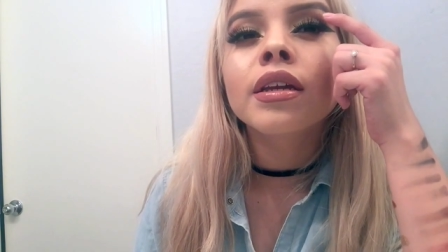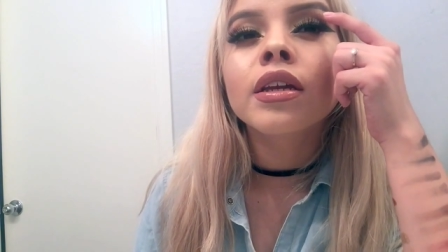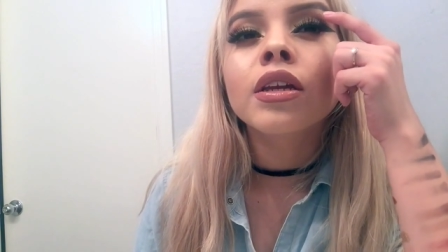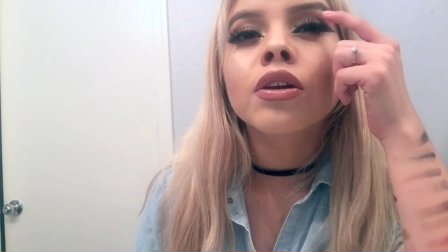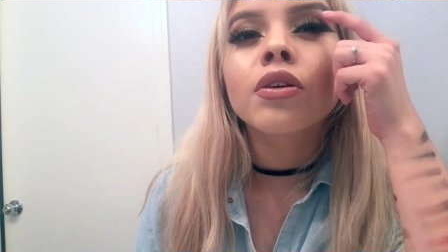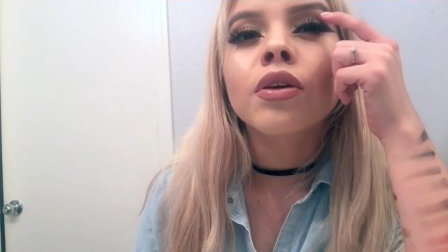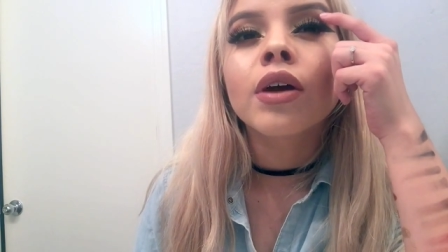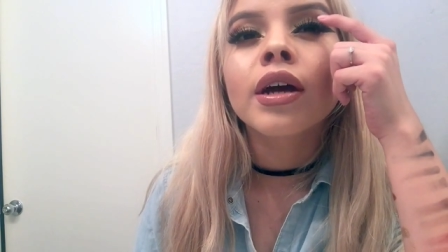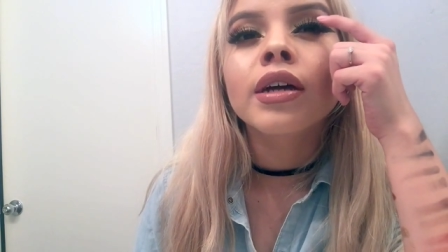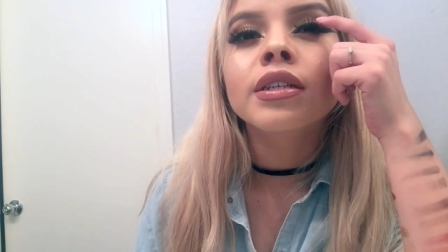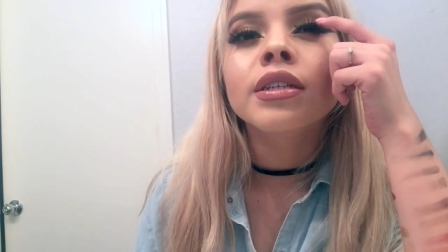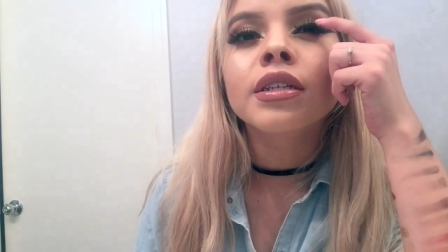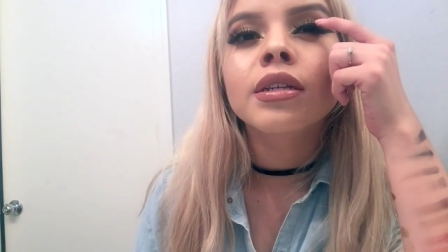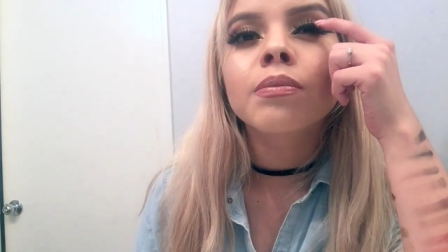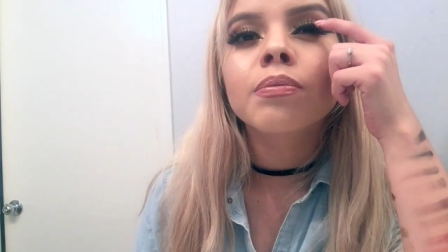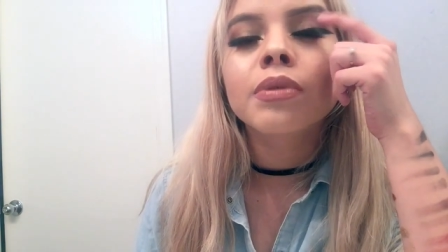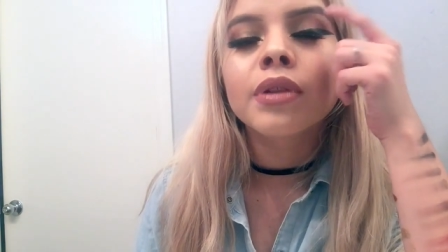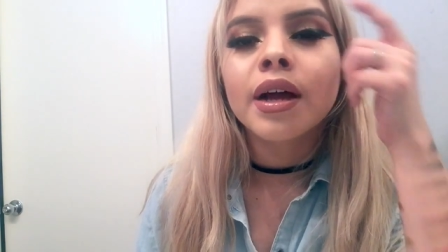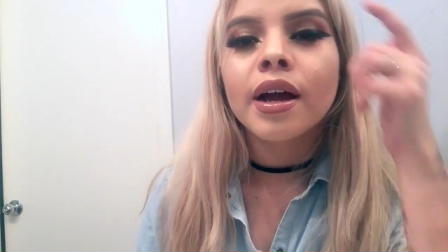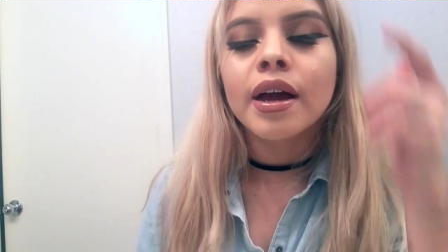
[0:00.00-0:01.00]
here, I did
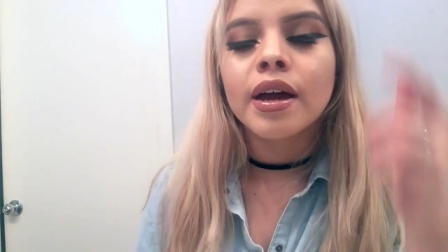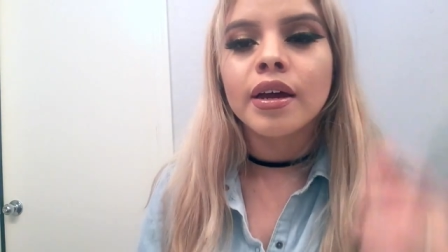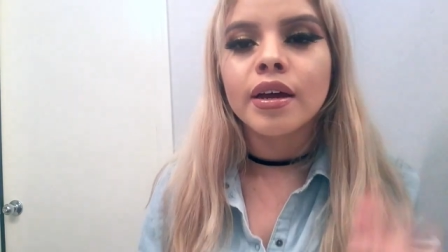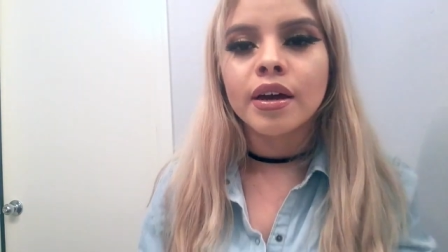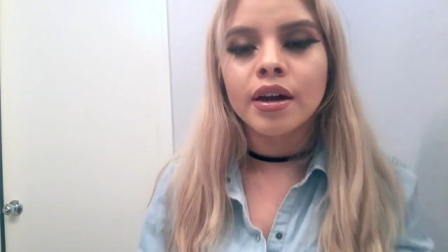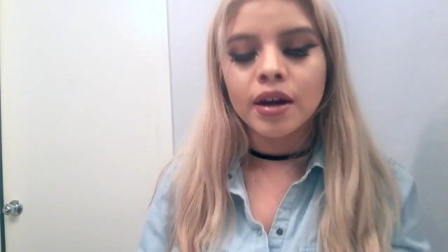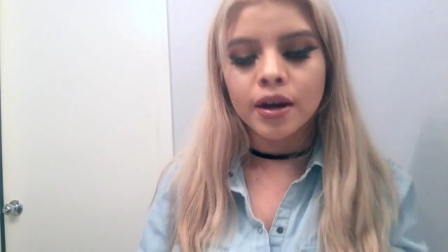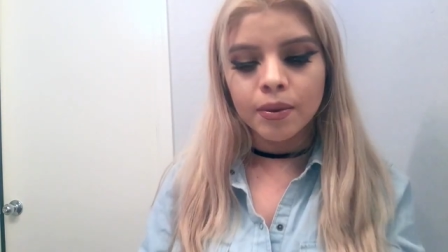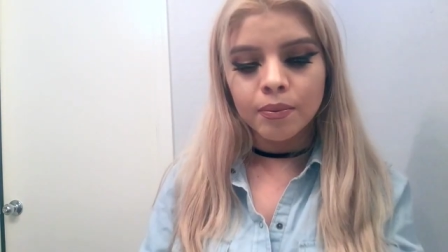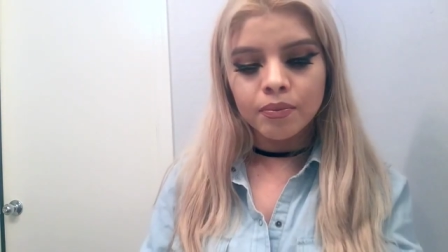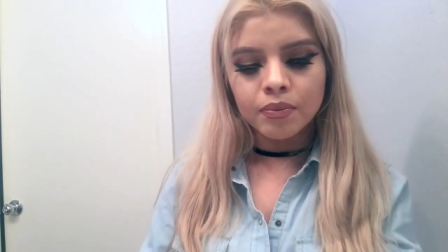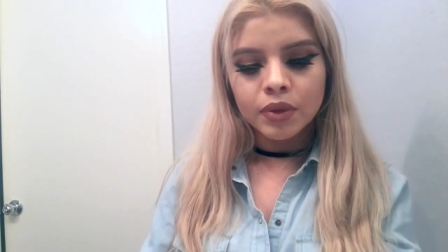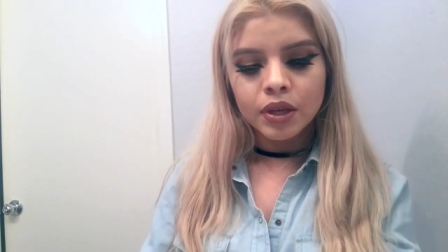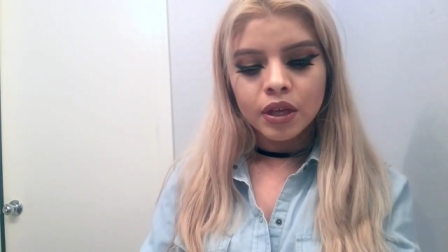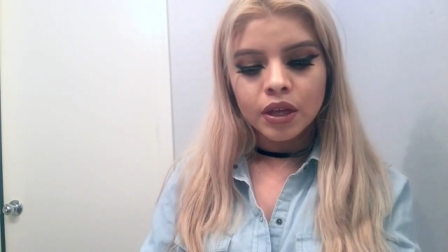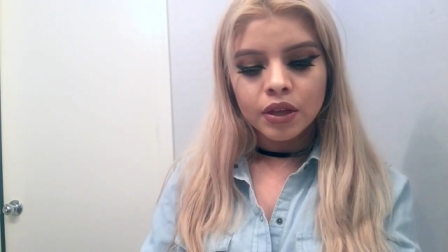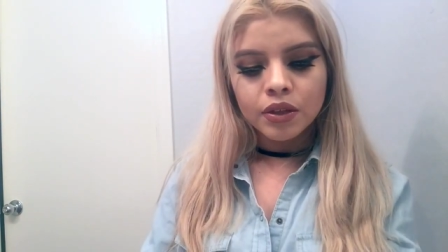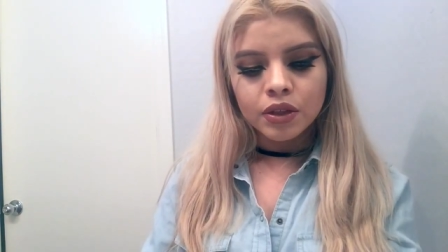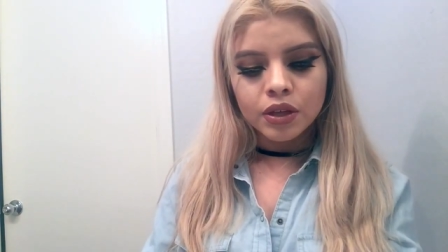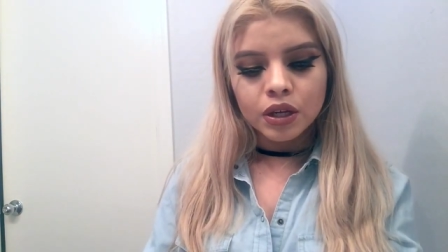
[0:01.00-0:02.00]
apply
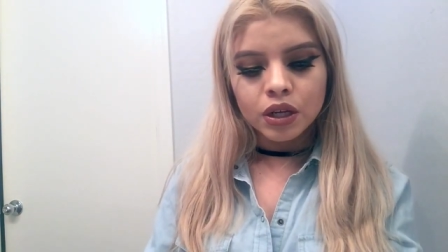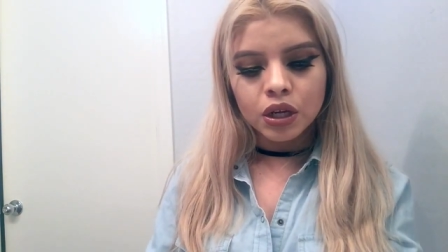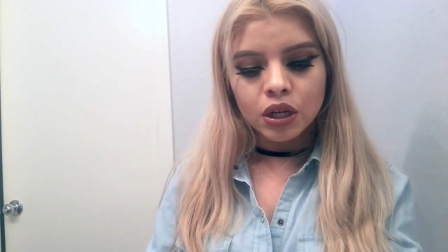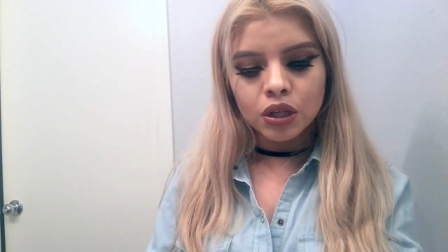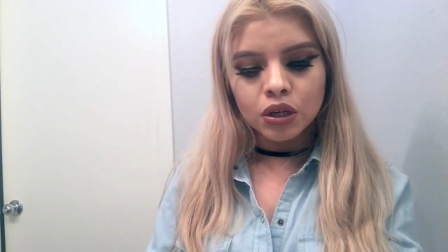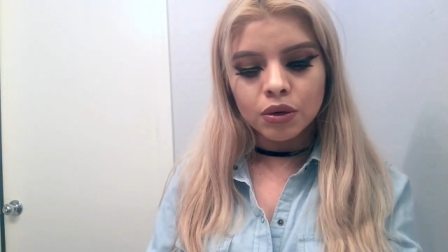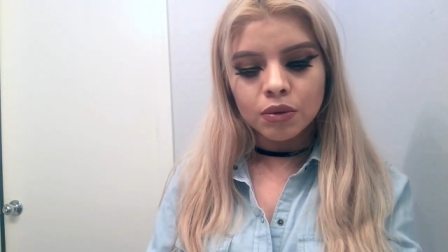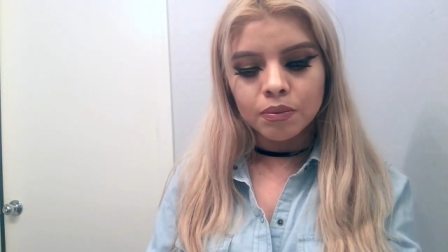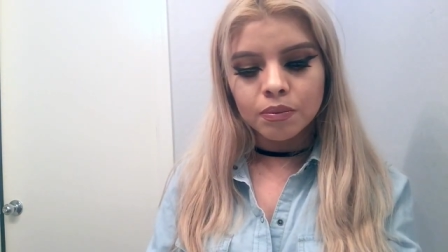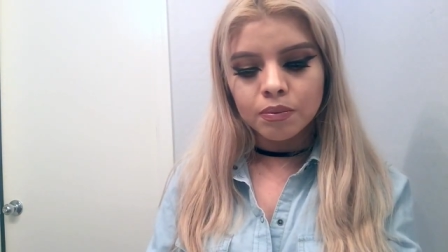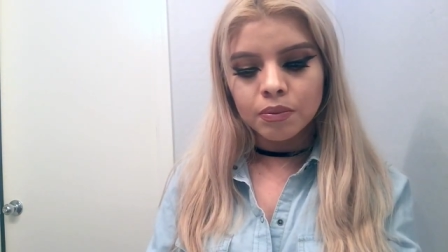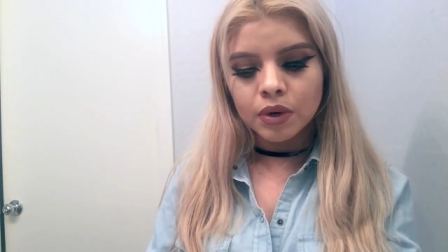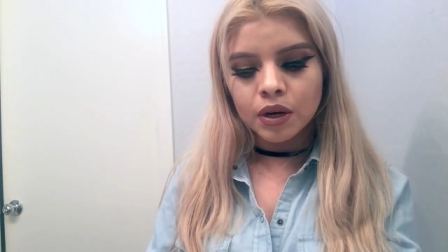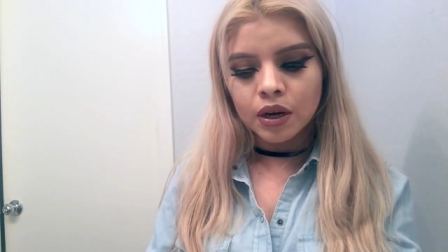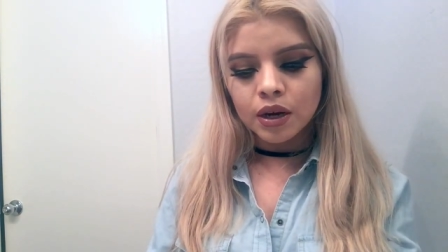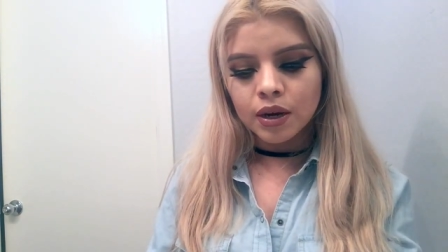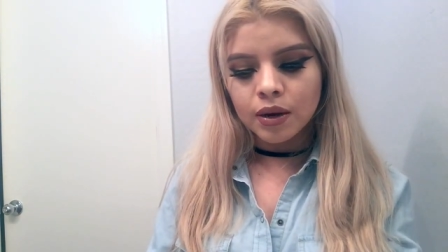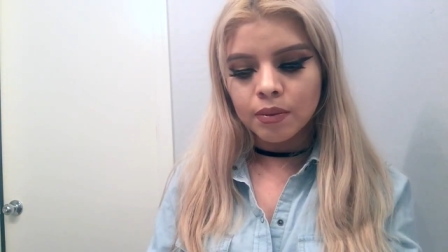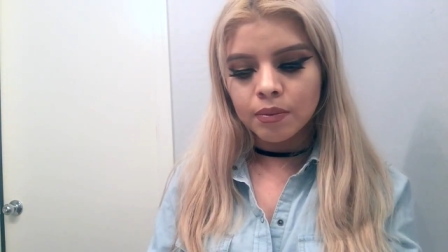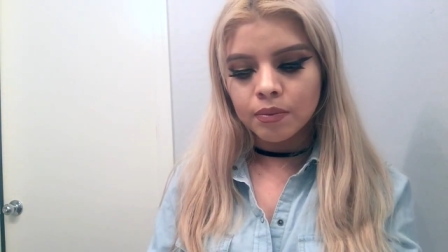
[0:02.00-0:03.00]
the color,
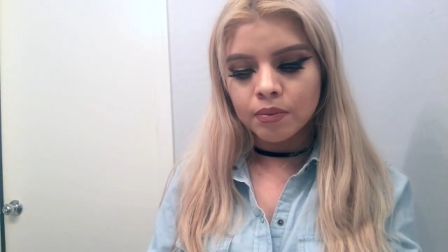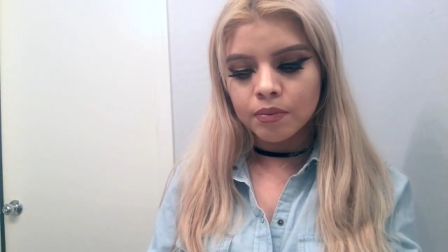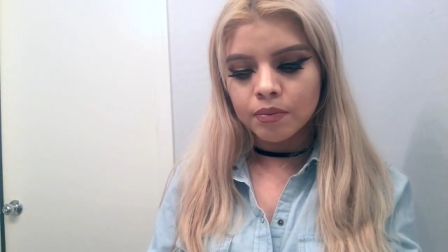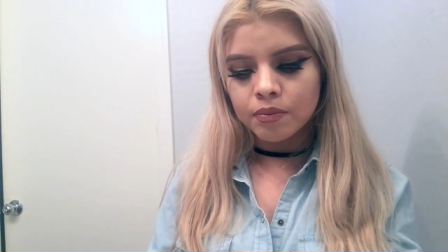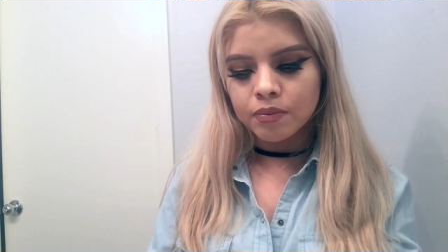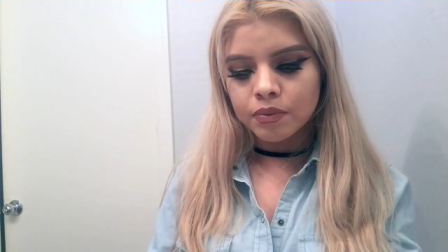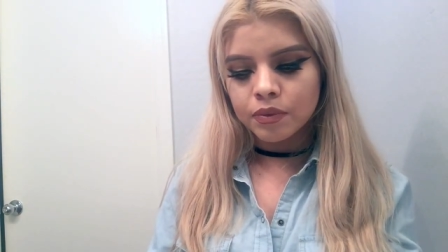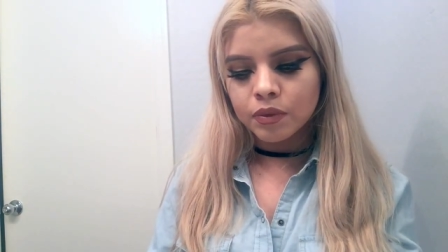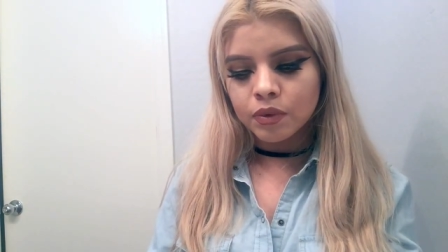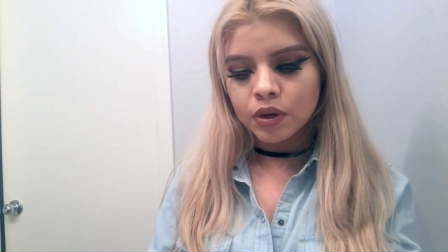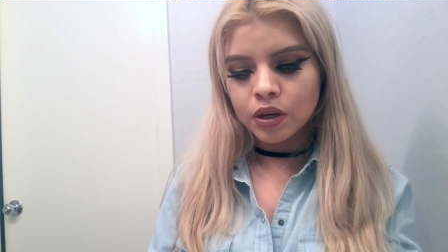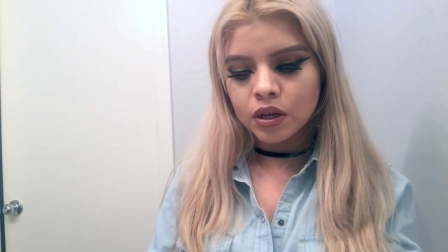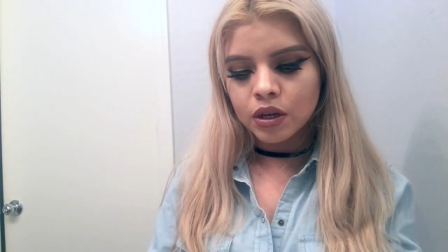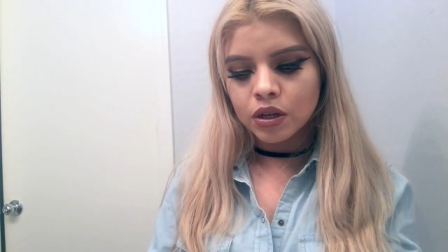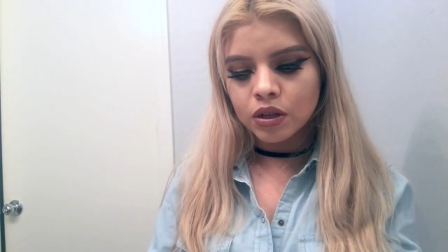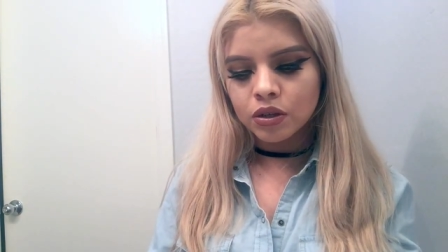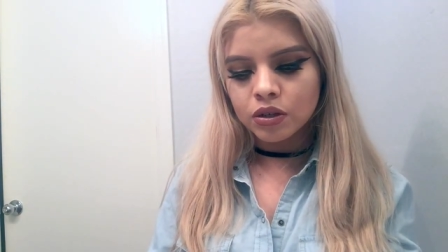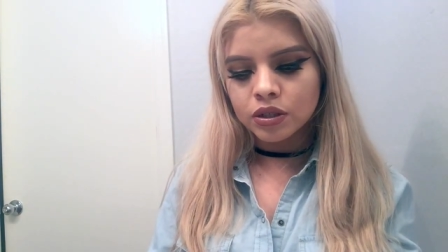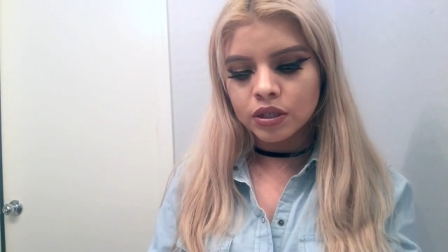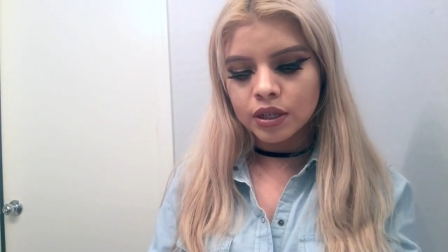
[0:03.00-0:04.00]
what
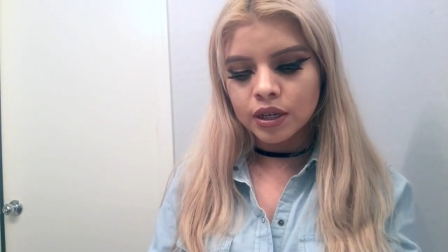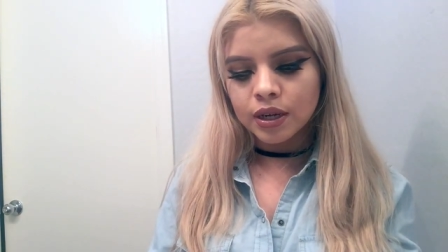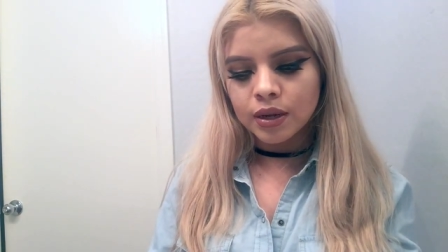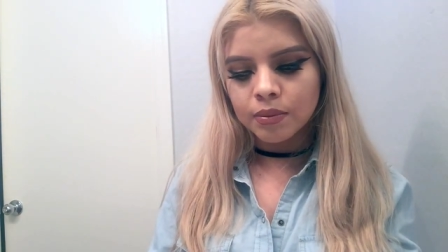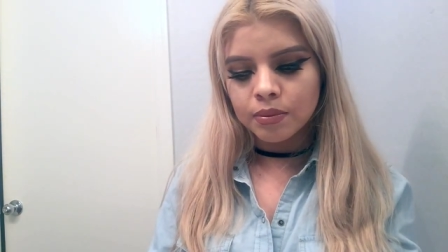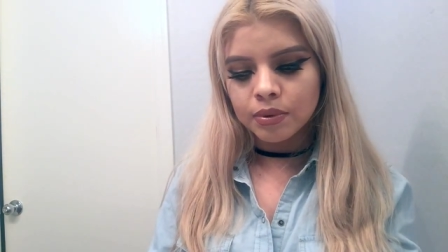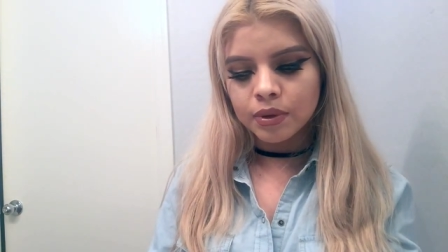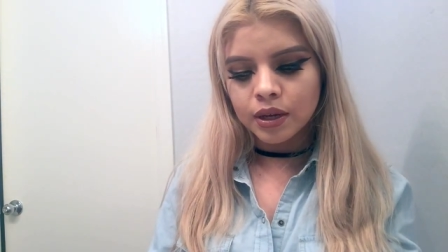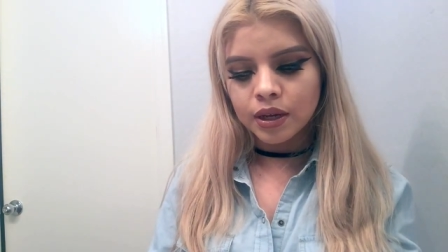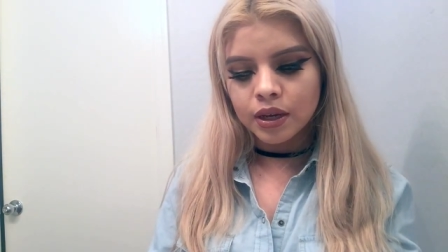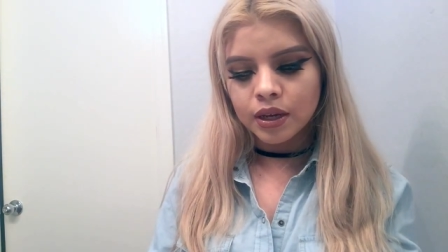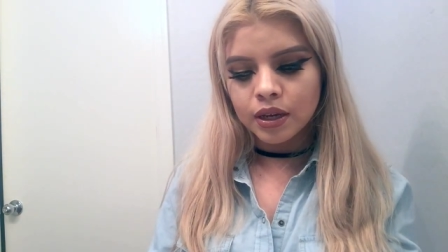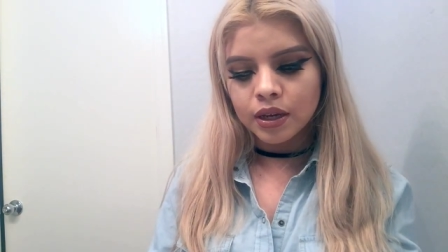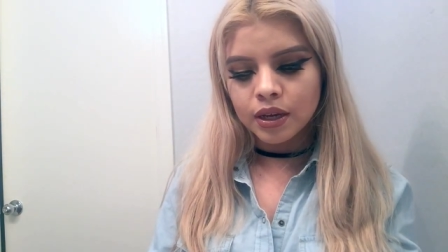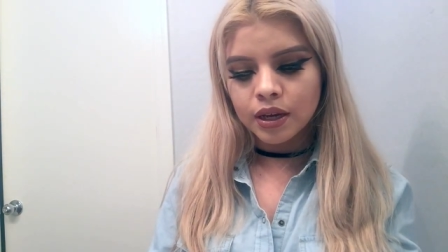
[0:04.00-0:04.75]
color did I apply?